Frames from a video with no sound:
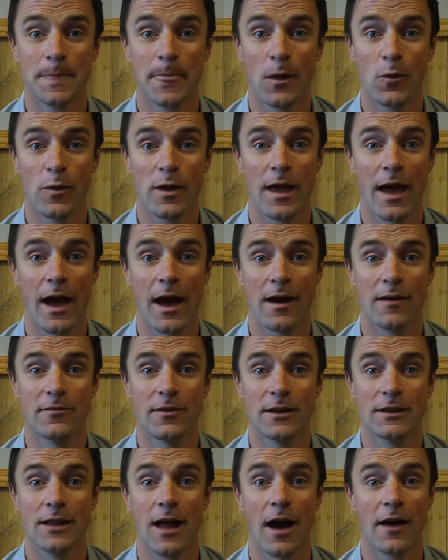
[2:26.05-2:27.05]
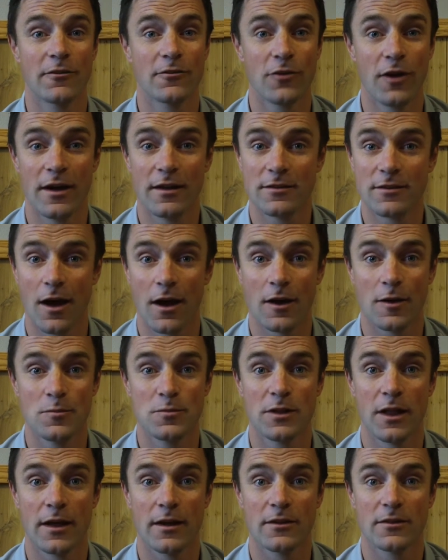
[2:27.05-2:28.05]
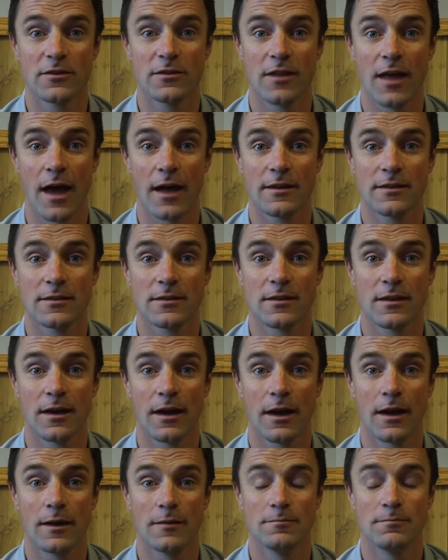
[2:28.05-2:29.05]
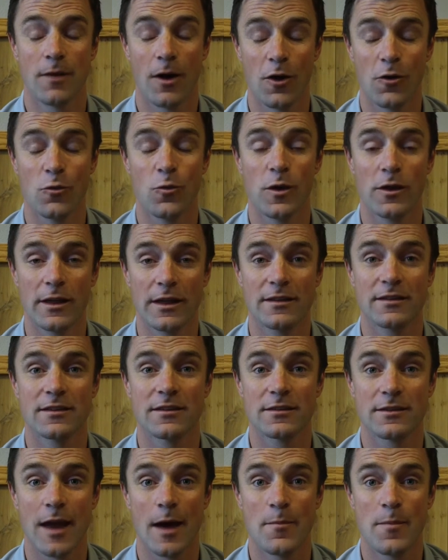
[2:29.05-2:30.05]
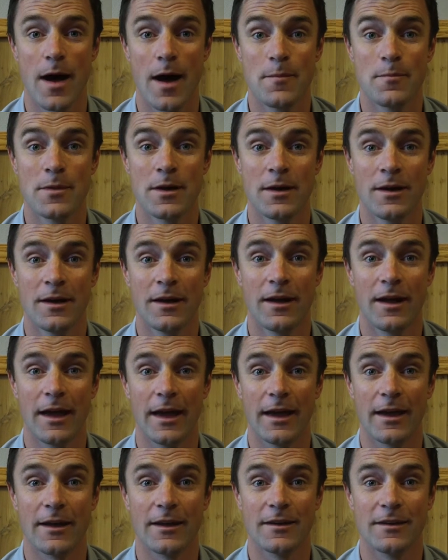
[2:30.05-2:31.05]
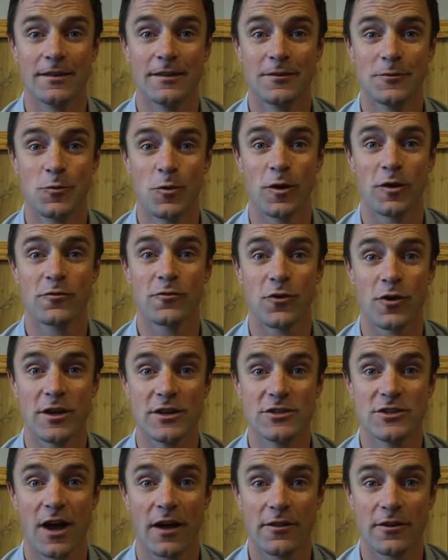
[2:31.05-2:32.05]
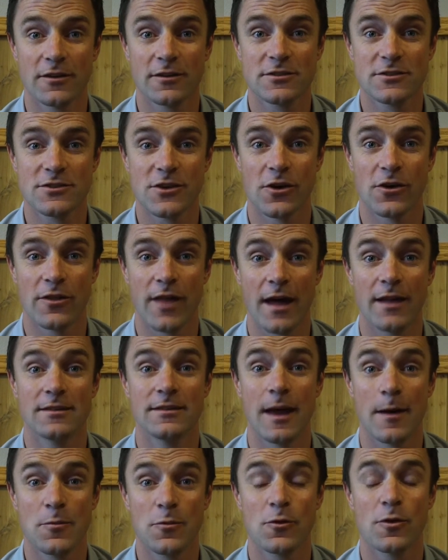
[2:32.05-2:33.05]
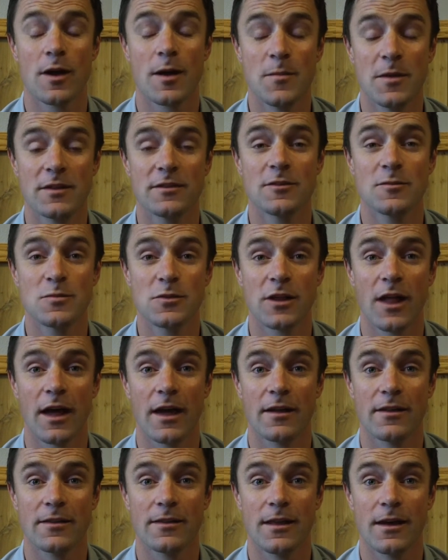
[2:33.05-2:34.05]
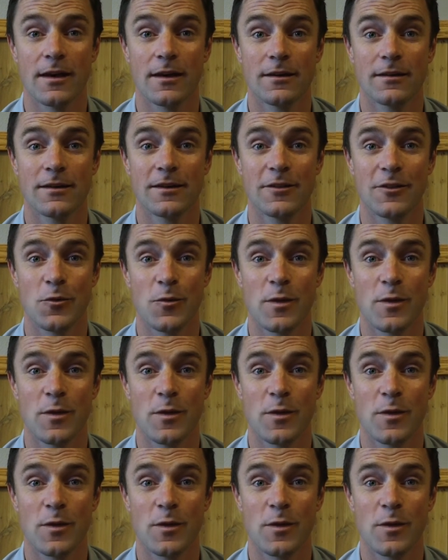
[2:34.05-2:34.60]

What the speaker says: We have a lot of great soccer players that are willing to step up and work for each other. So that depth will come into play in the